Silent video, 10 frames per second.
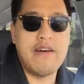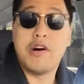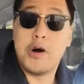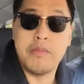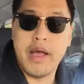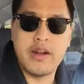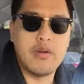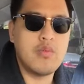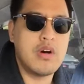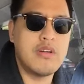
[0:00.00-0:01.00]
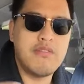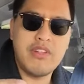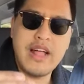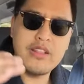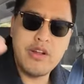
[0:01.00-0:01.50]
5, all minor, 1,
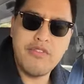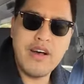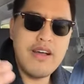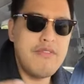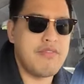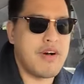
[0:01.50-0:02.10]
flat three five